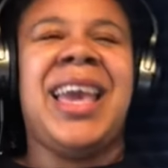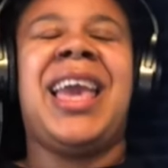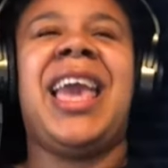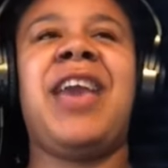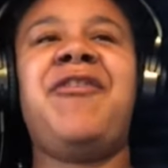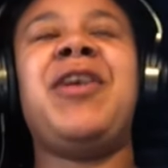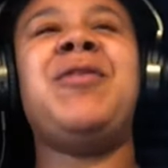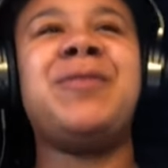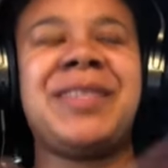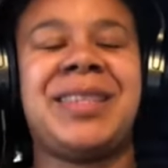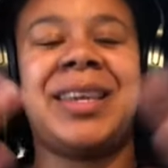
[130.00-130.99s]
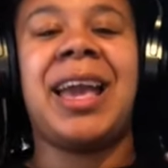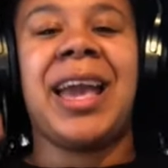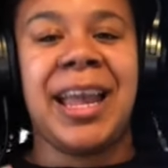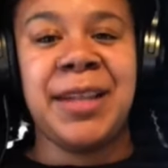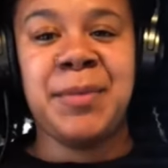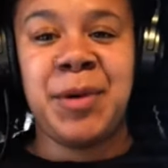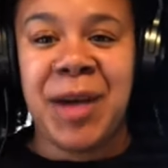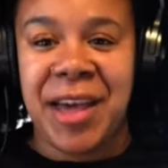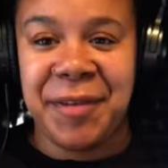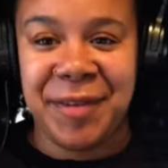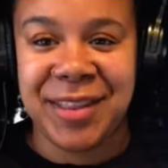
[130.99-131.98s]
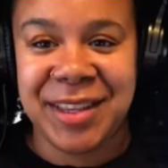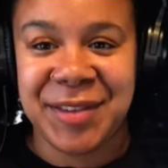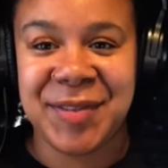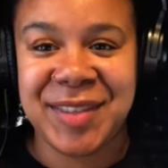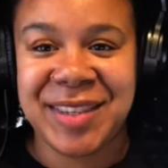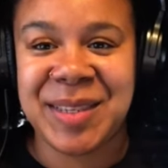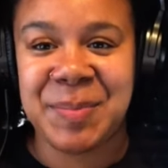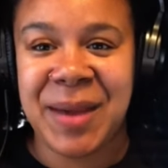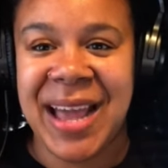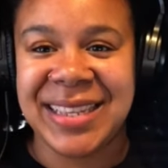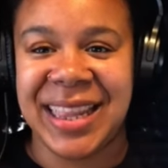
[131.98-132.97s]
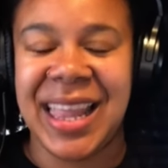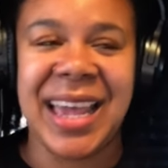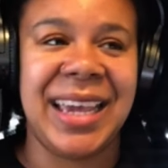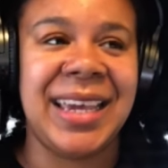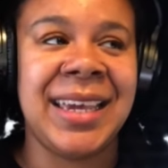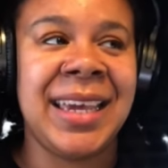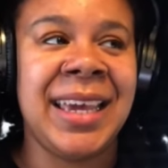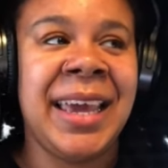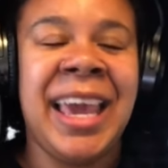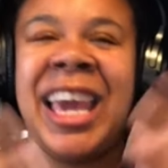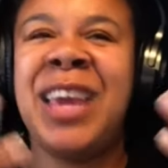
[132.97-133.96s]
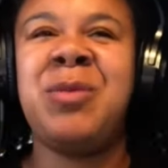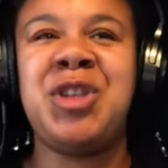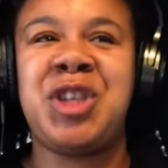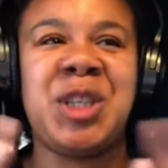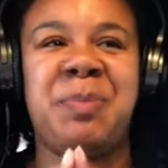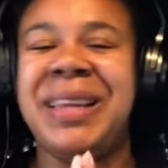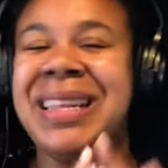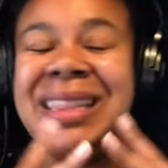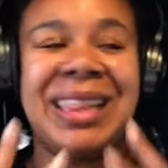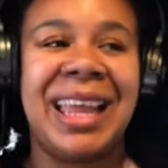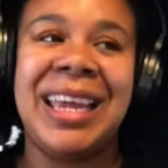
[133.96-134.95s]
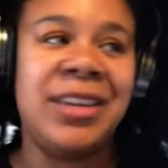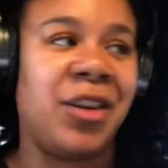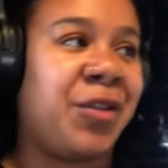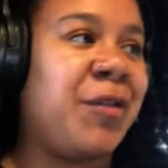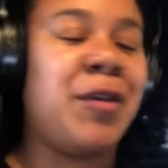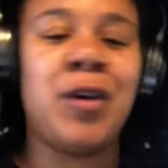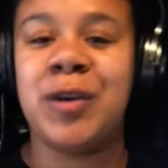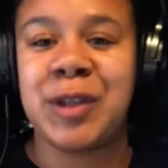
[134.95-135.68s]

if it was to get any more effortless for this man, like he would just be laid on the floor